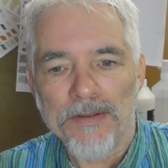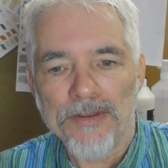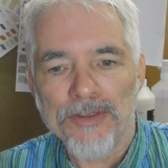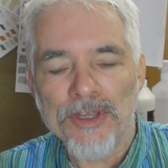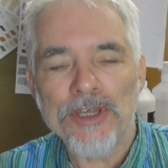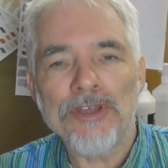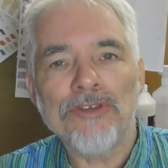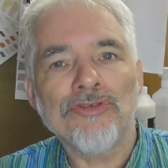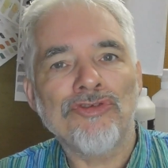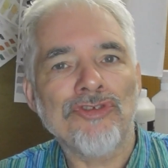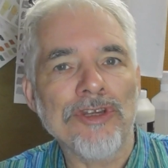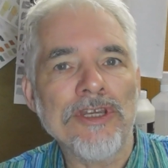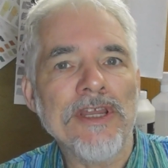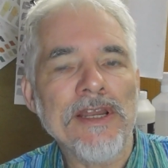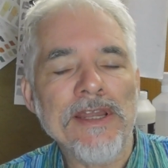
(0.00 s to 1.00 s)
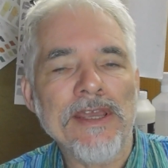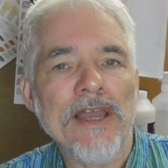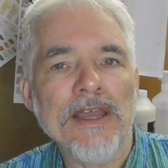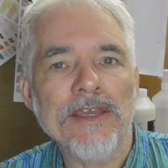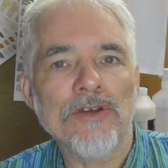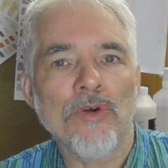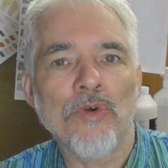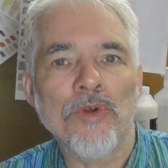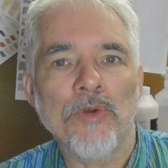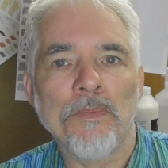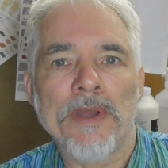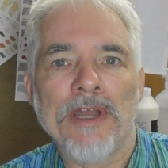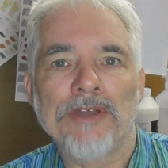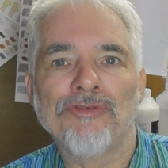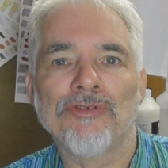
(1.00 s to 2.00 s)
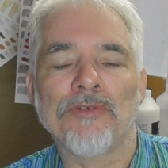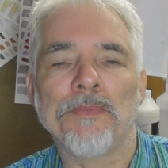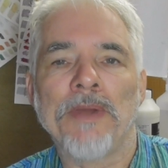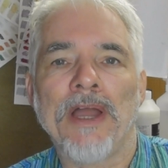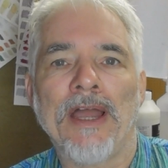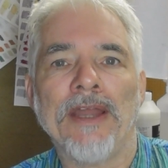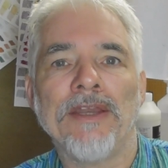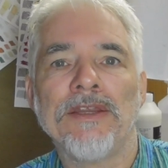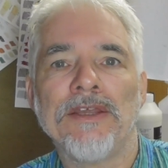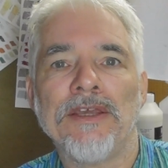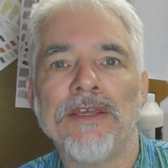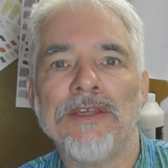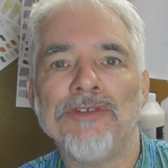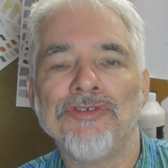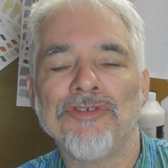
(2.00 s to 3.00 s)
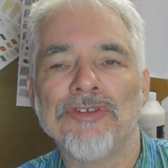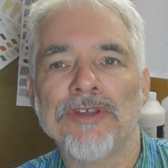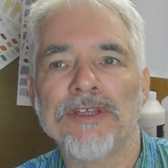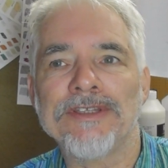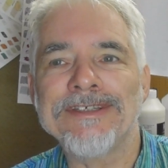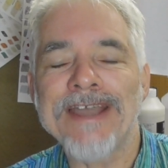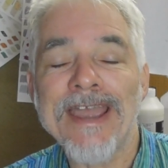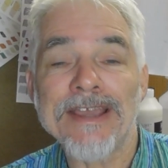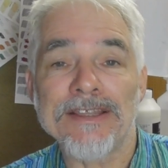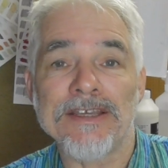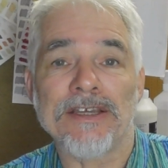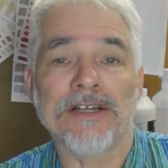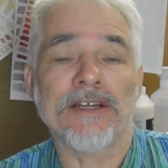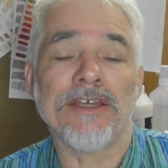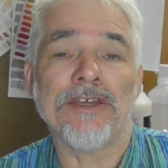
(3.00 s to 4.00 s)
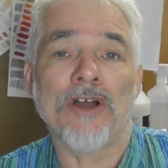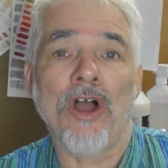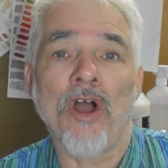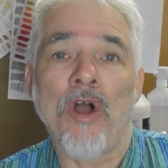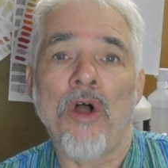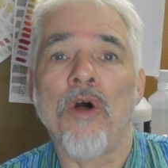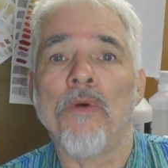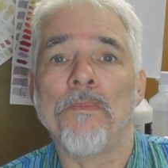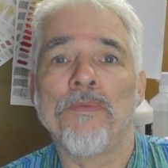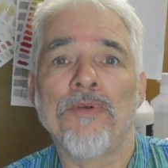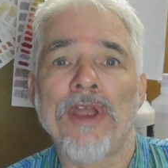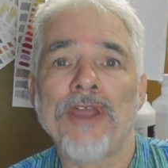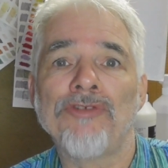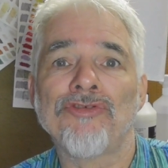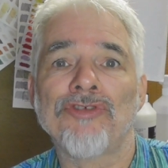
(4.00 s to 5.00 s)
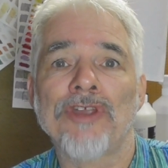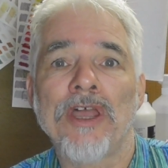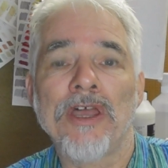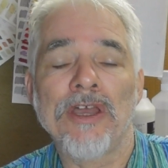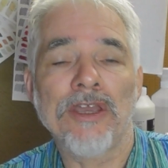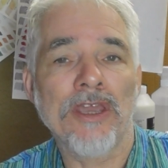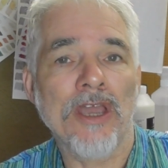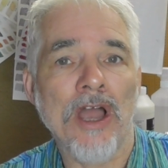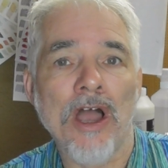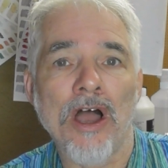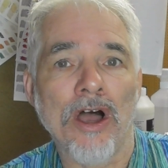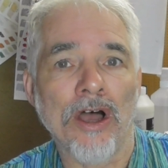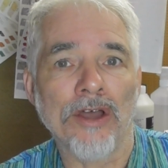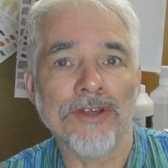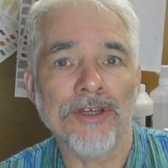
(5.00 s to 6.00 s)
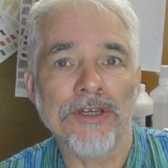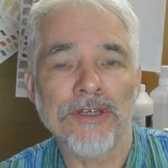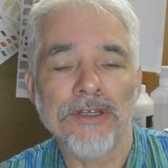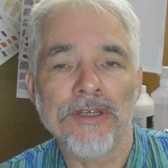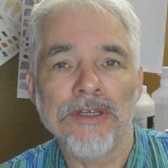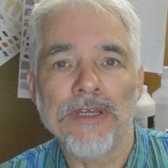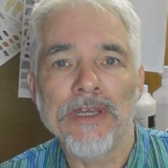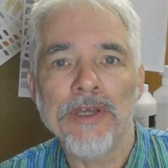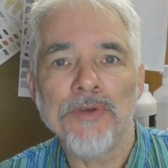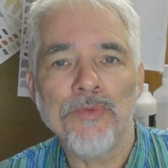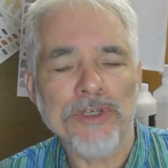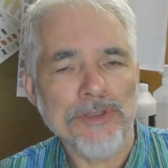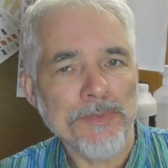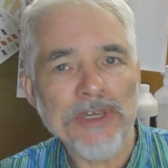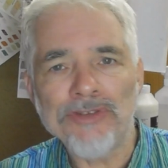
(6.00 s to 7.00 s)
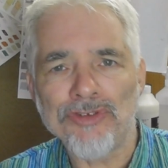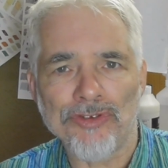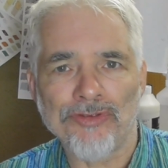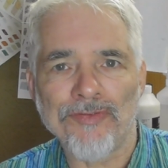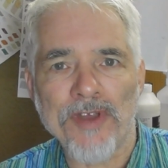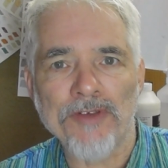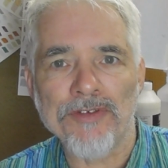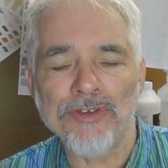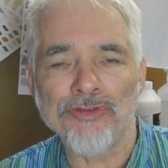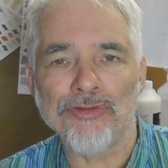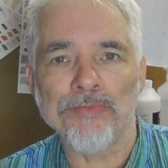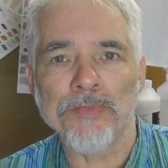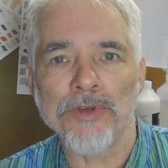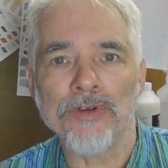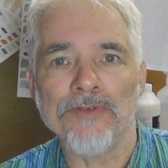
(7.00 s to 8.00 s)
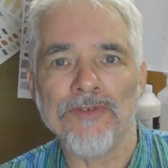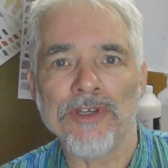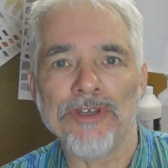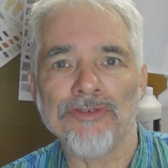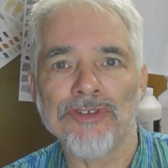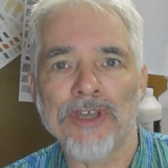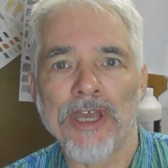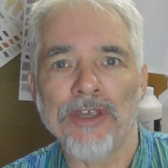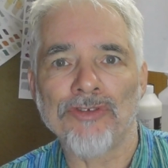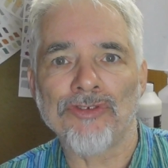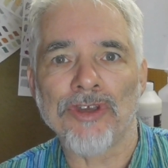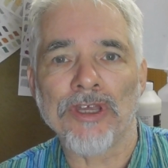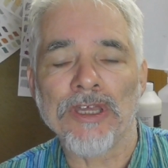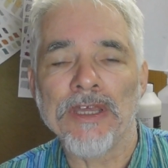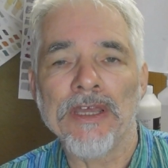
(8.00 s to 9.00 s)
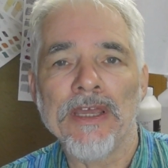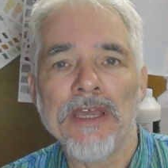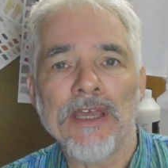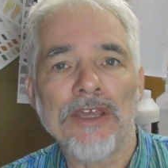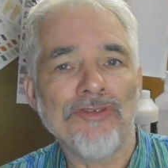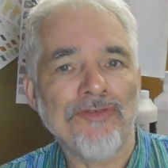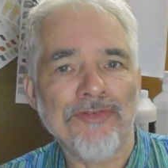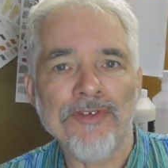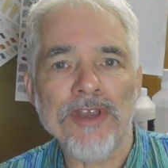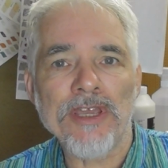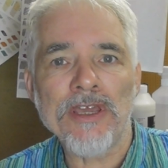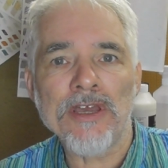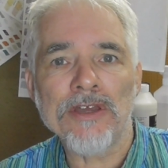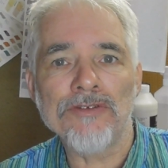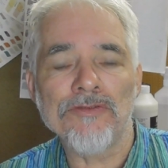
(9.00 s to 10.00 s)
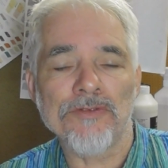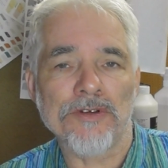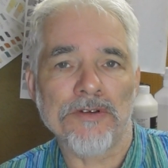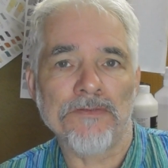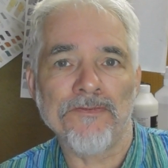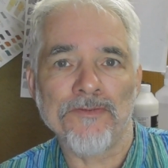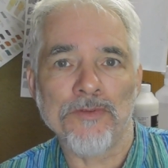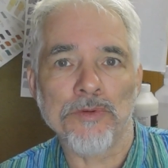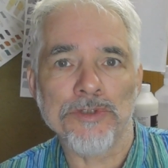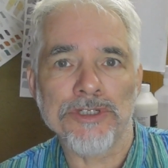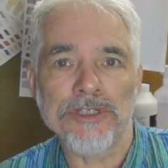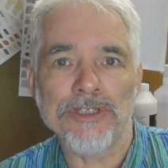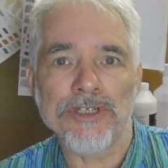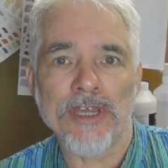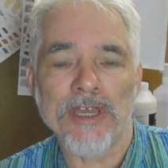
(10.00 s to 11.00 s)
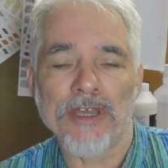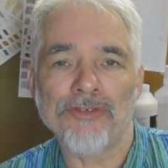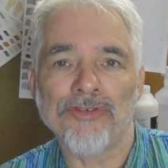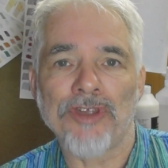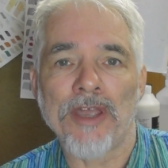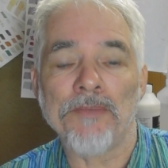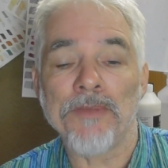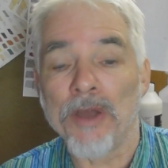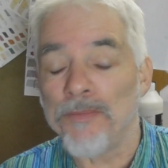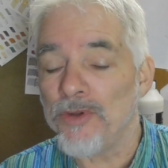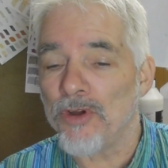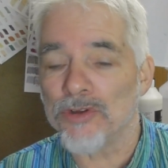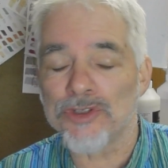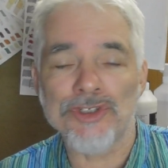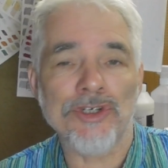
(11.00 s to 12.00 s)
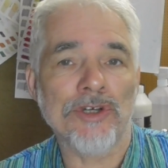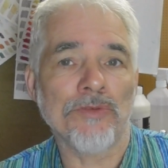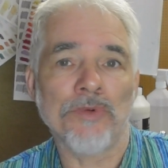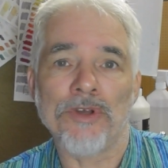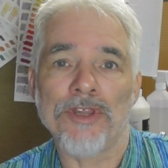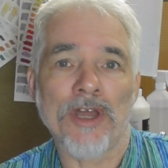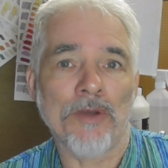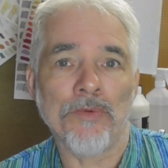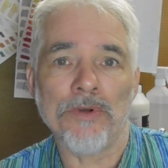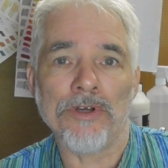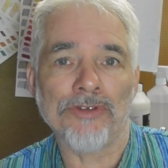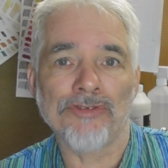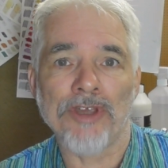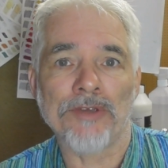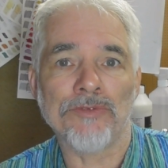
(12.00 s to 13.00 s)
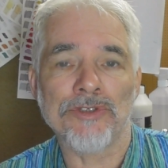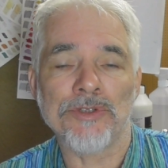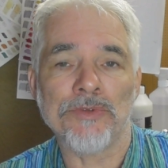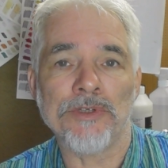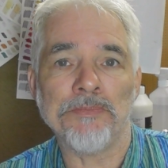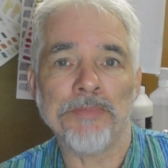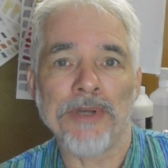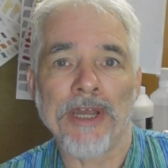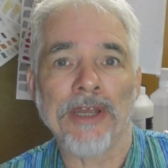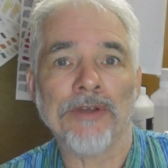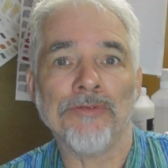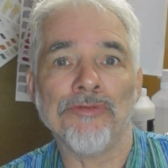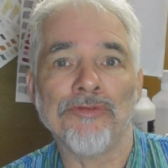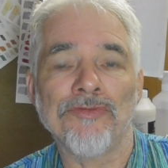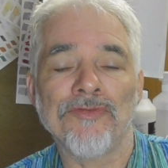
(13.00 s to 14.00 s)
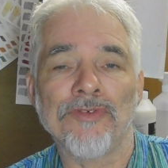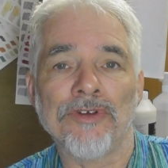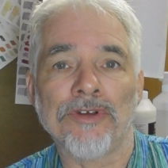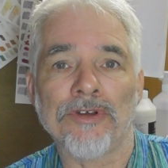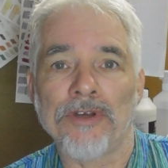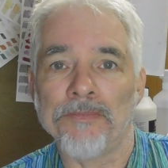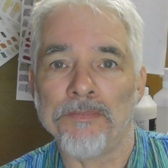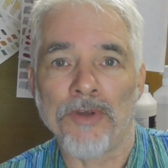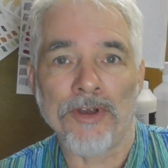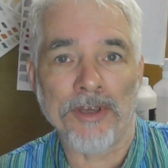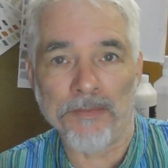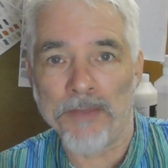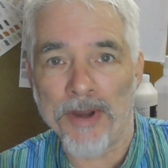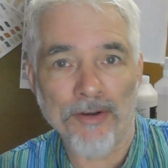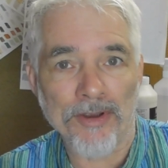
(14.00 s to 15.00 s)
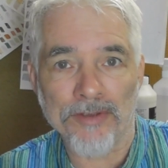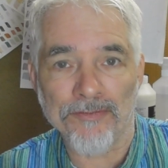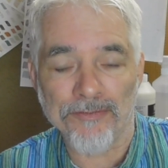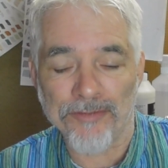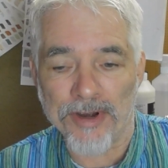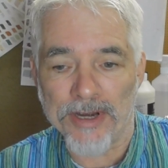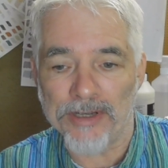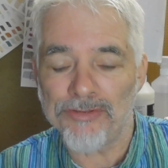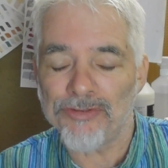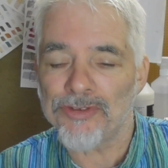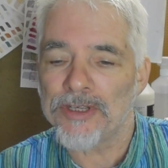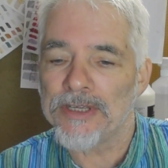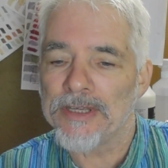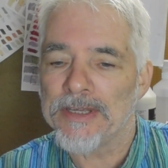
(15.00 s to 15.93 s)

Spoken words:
The Sennelier Oil Pastel pad is technically a hot press card, which means it's very smooth in its texture. It's 340 GSM. I'm not sure what that works out to in pounds for my American friends.